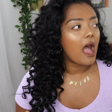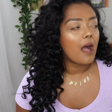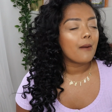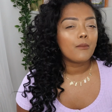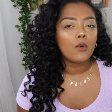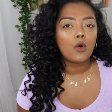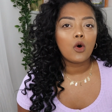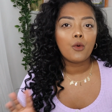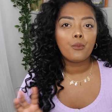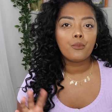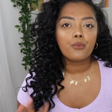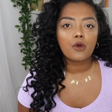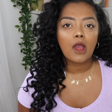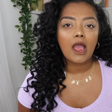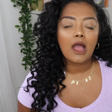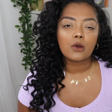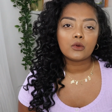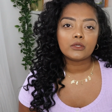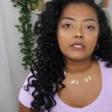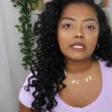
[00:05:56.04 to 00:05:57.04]
more
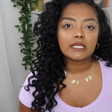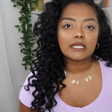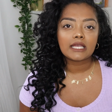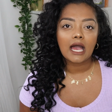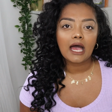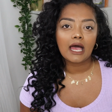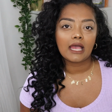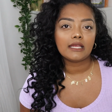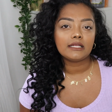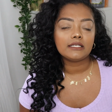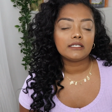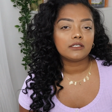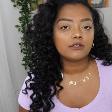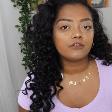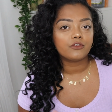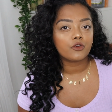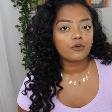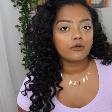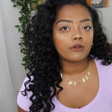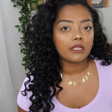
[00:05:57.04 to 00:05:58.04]
browny kind
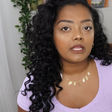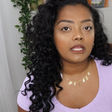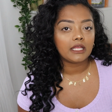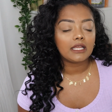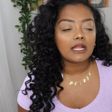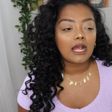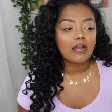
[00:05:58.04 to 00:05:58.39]
of green.